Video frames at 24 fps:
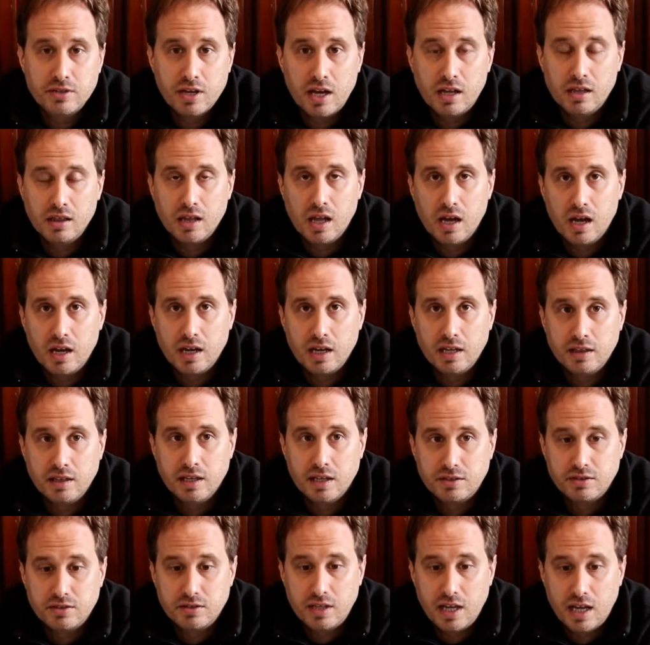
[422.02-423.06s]
online
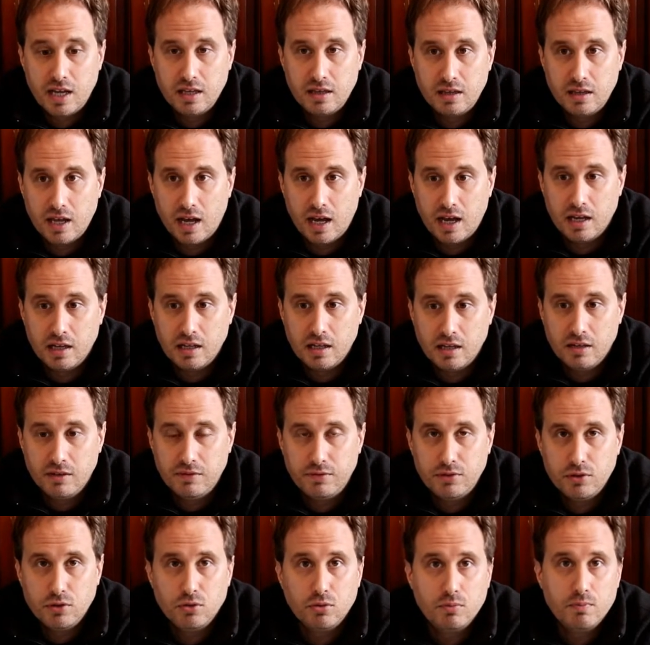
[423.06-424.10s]
that state that
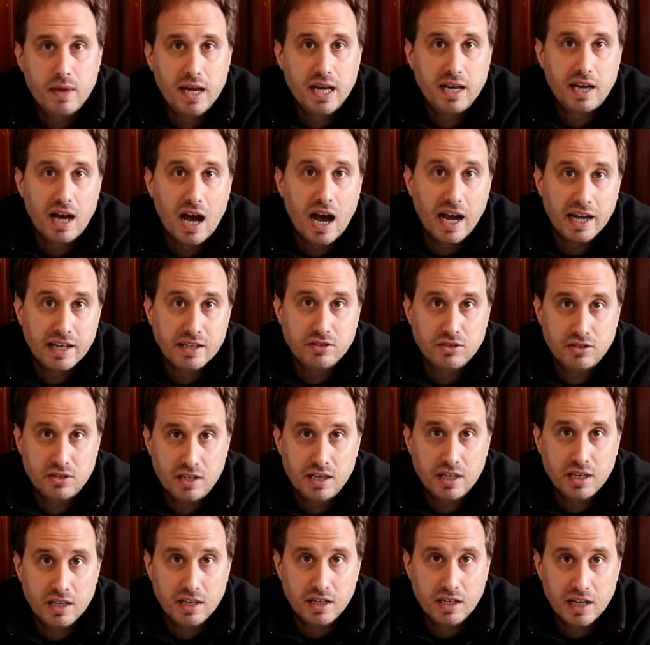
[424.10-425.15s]
if you make iced
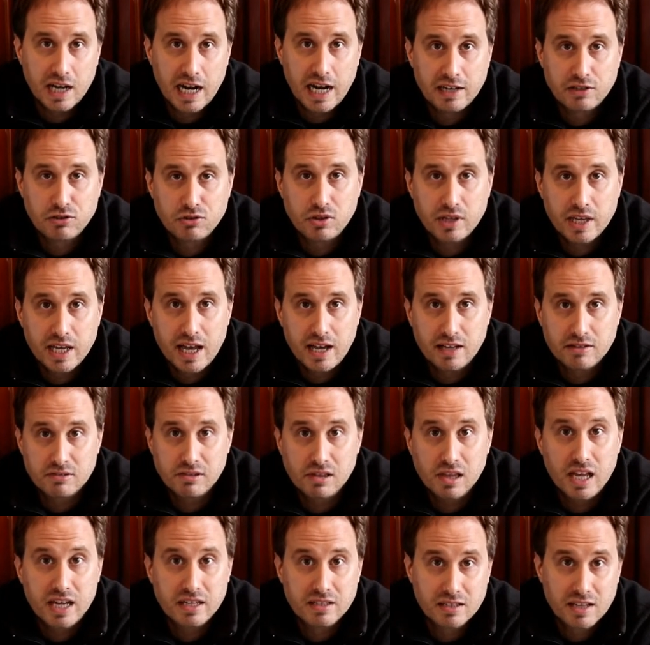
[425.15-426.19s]
tea, it actually has
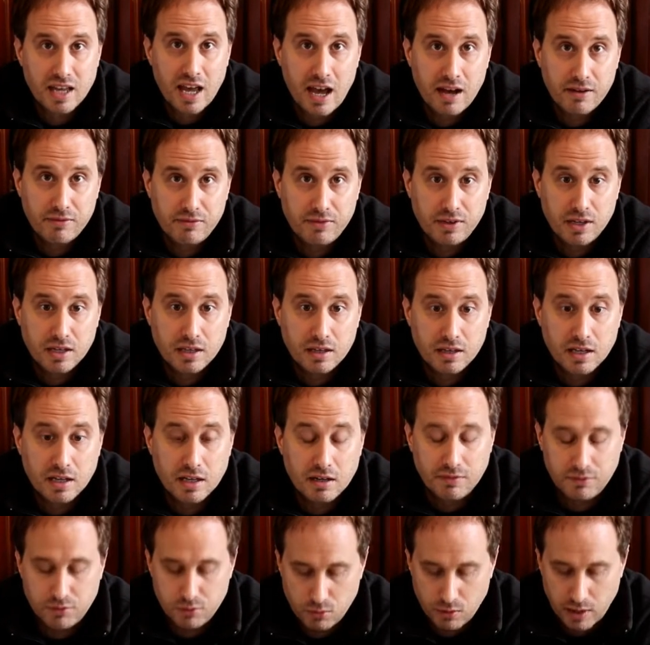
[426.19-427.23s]
less caffeine than
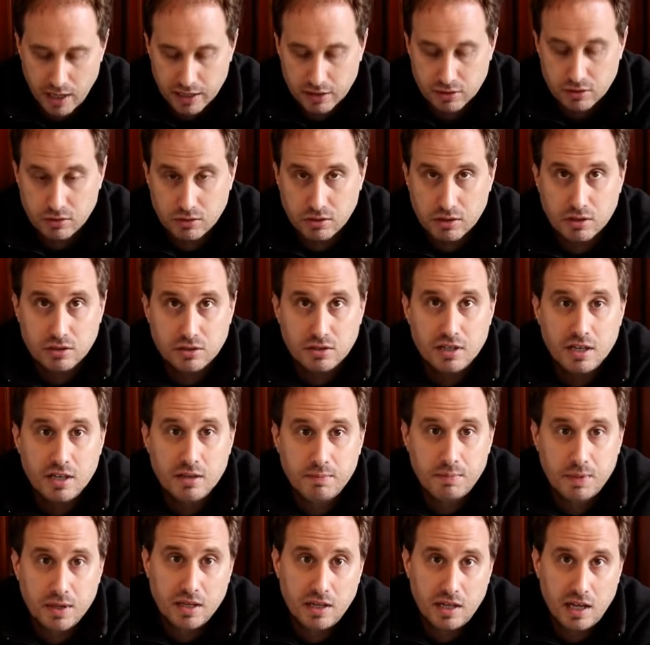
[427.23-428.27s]
if you actually
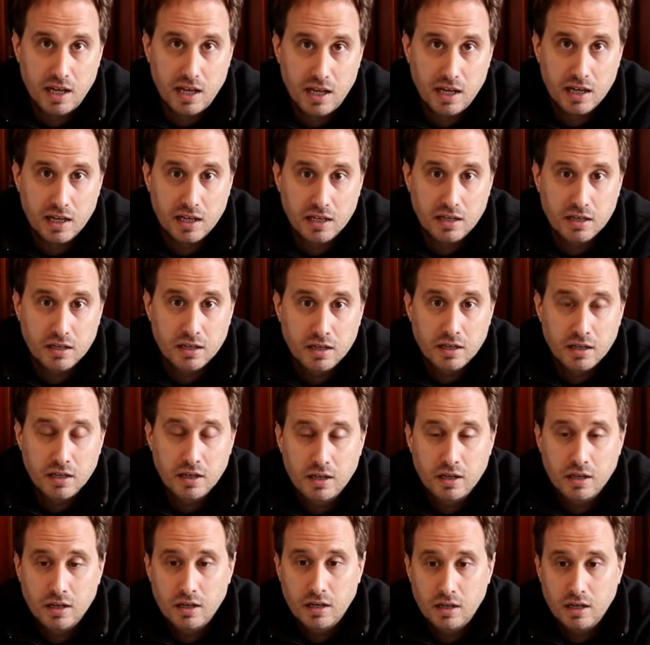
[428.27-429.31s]
steep it in
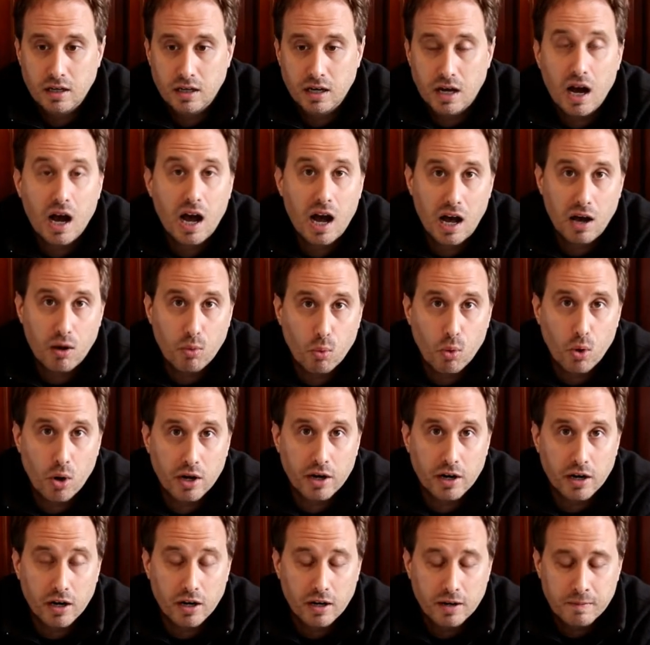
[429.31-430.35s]
hot
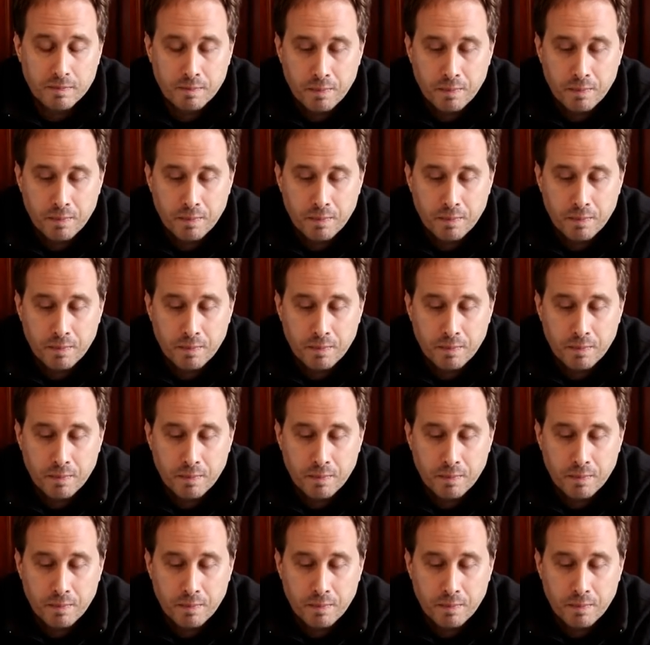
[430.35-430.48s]
water.